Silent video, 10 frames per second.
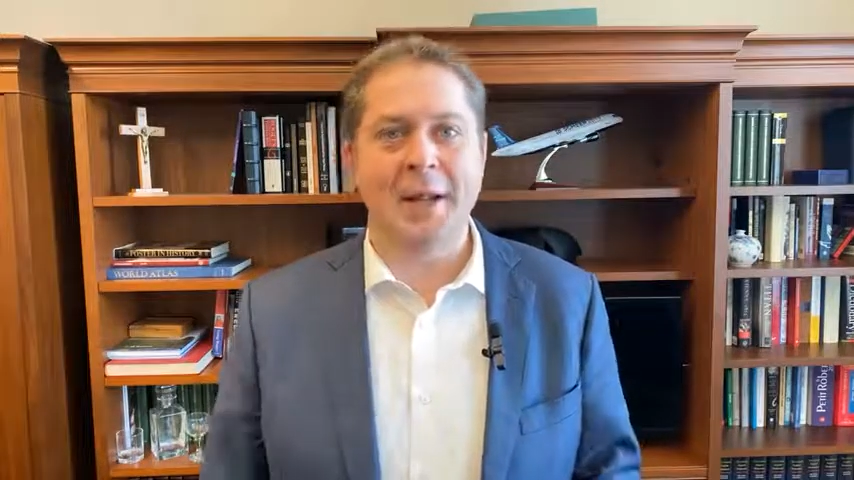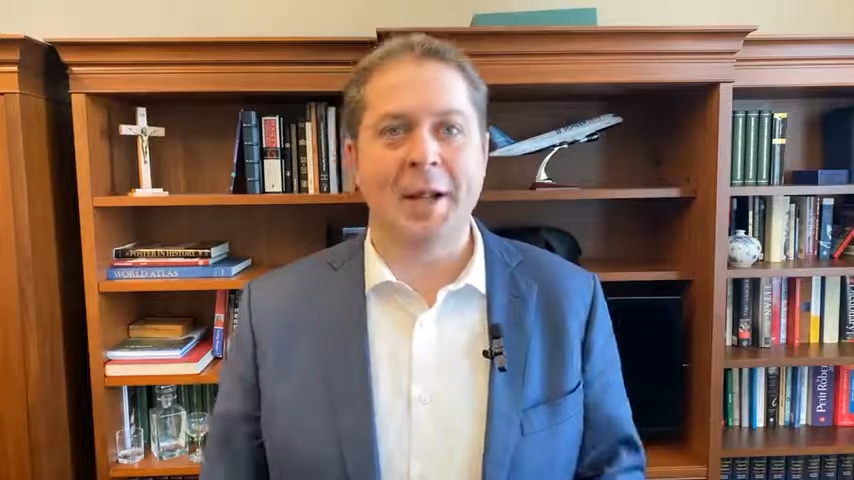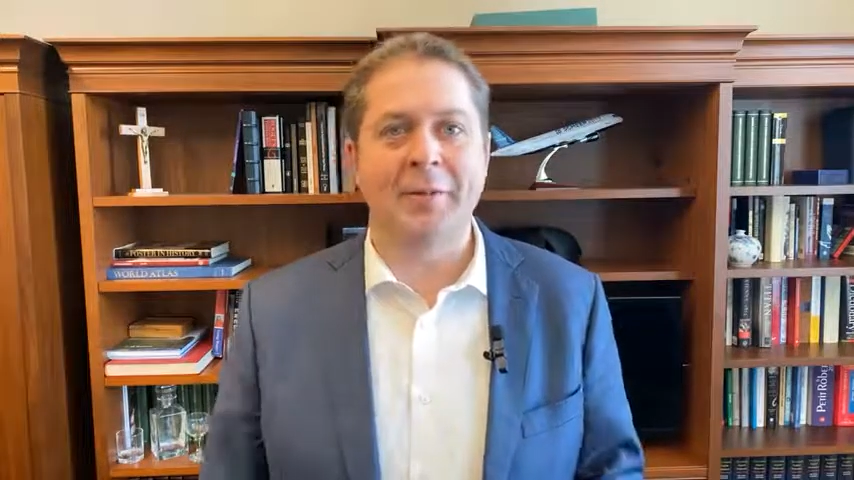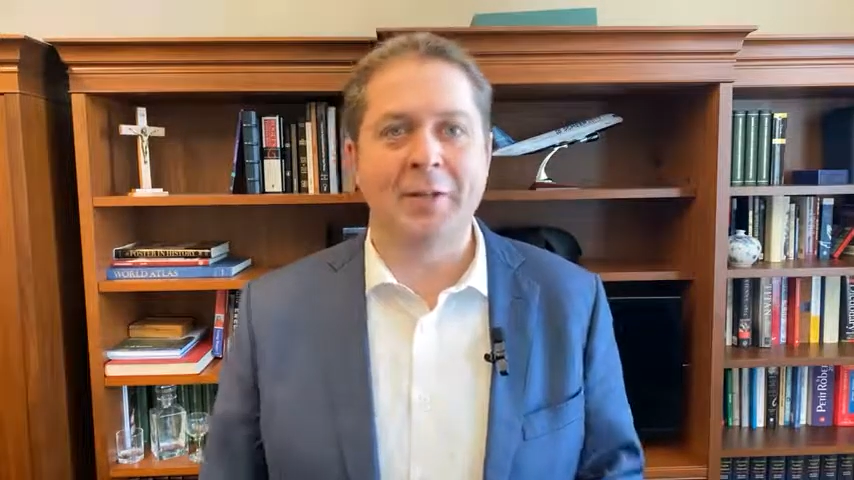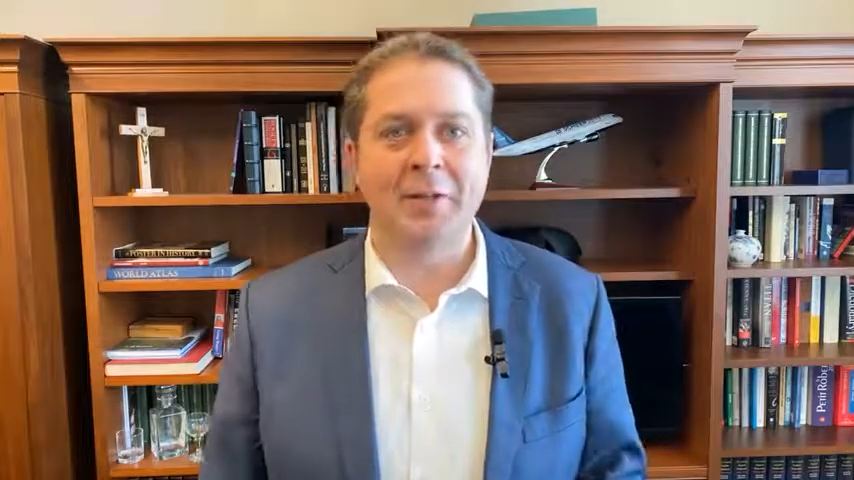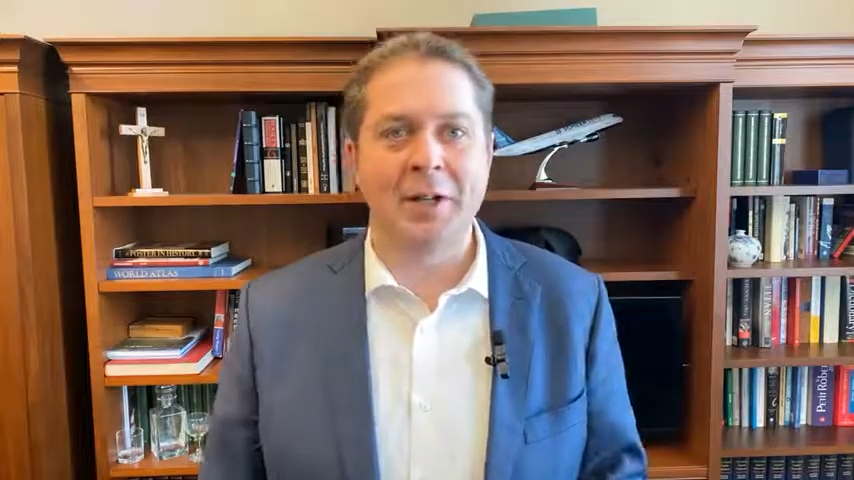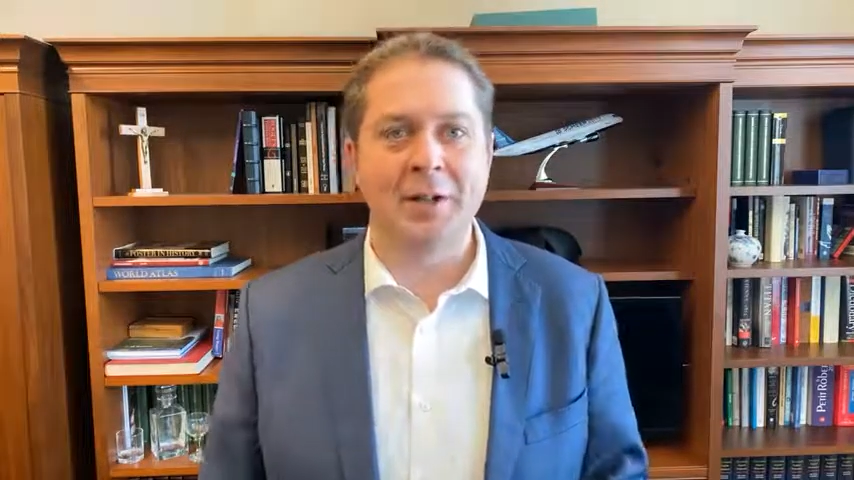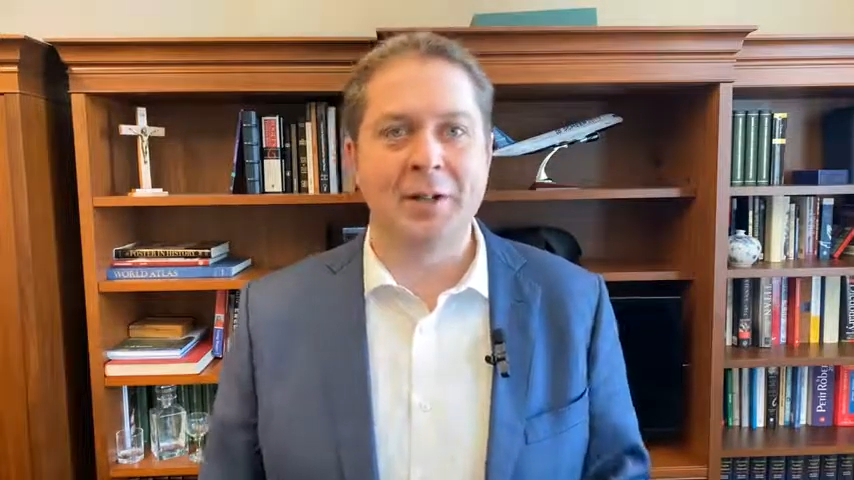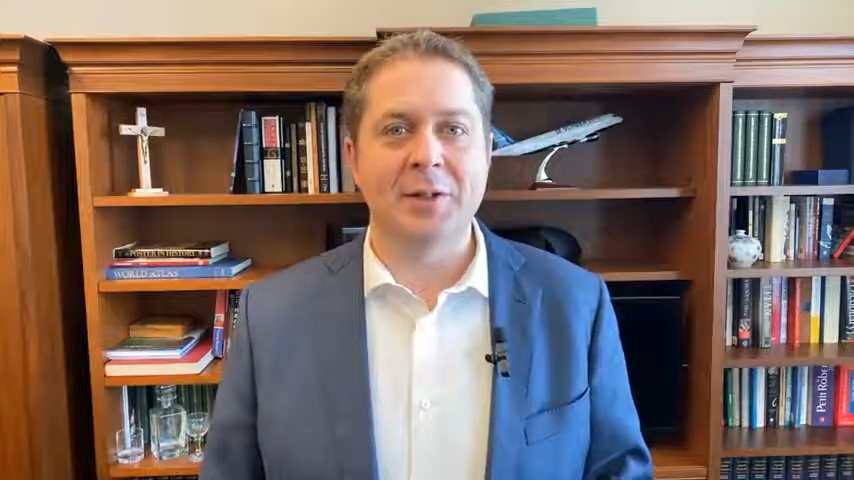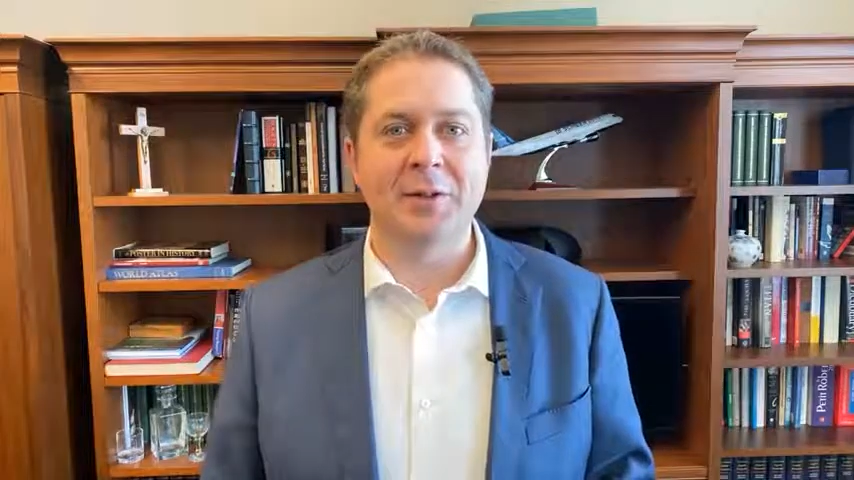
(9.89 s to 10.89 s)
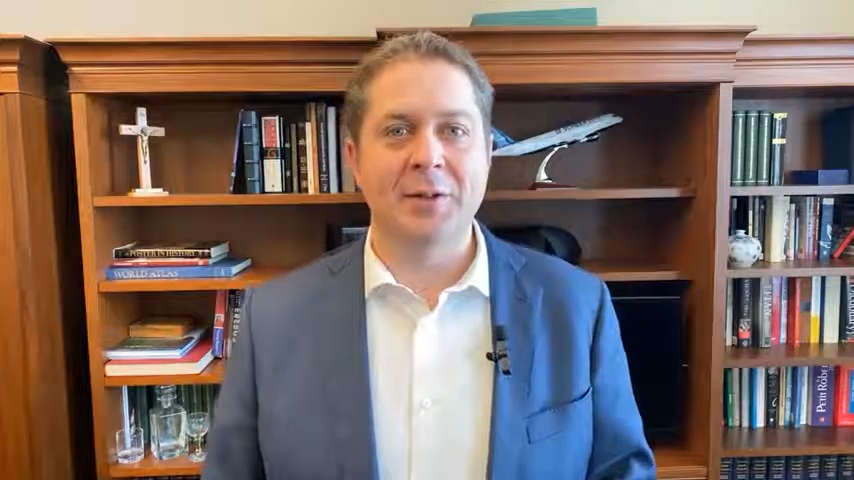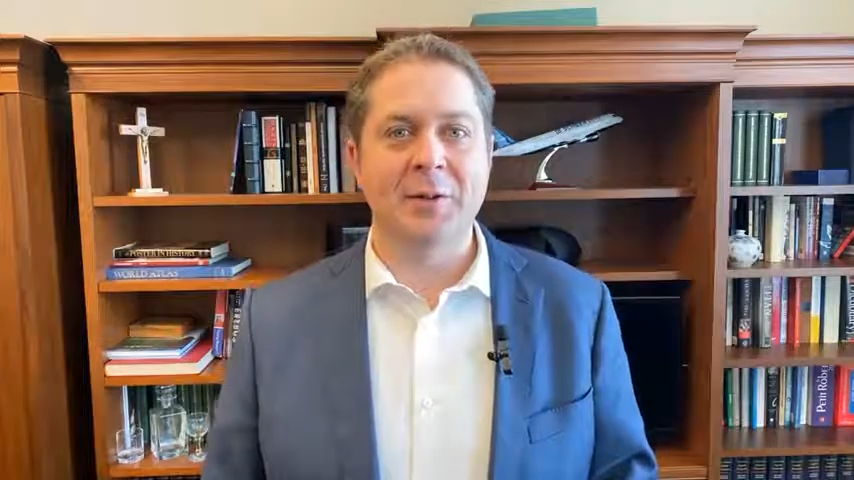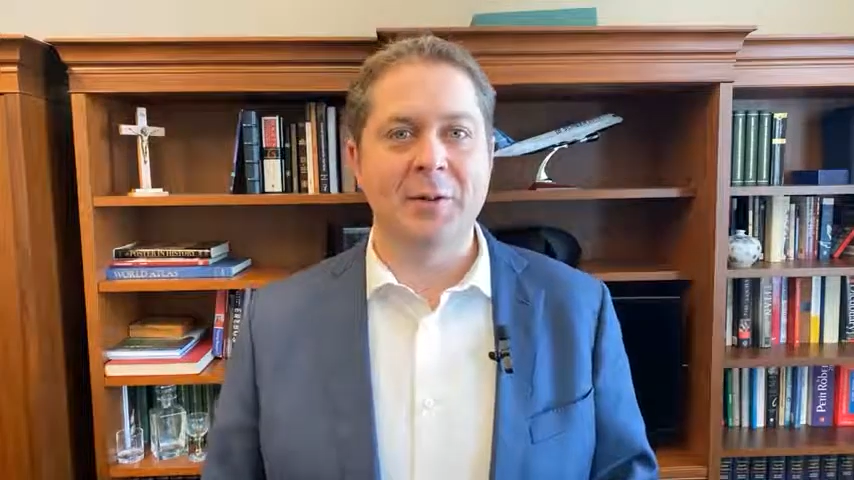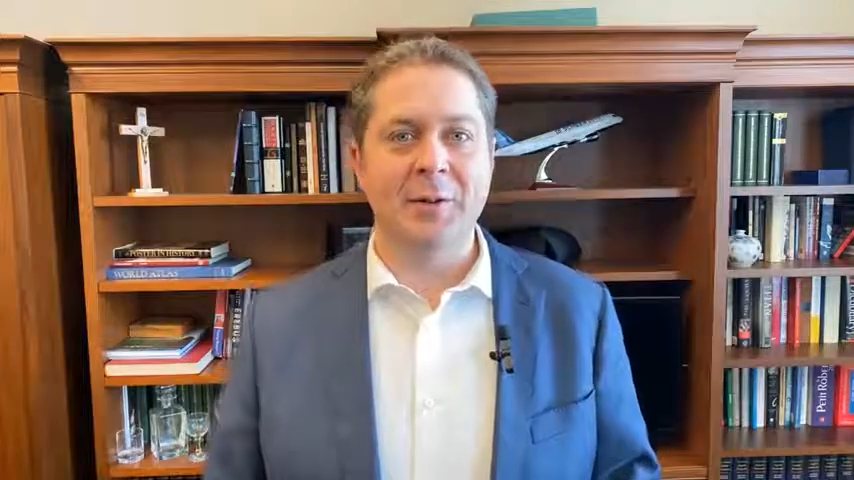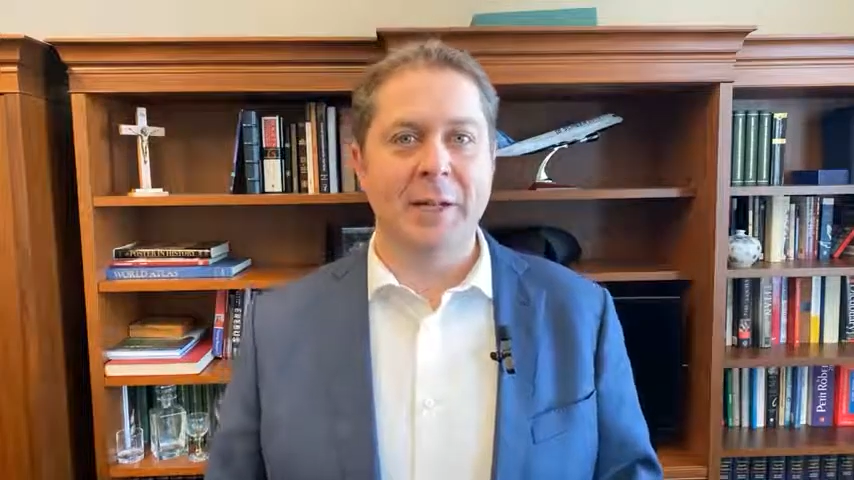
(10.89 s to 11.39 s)
after Justin
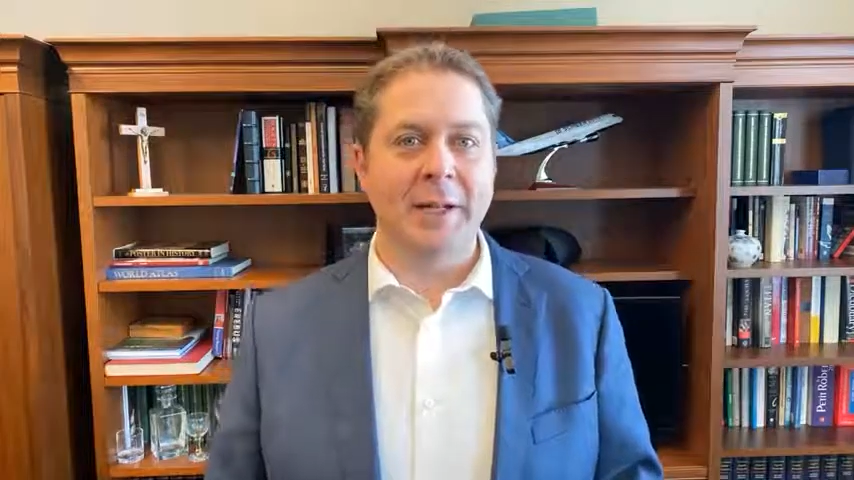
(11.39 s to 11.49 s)
Trudeau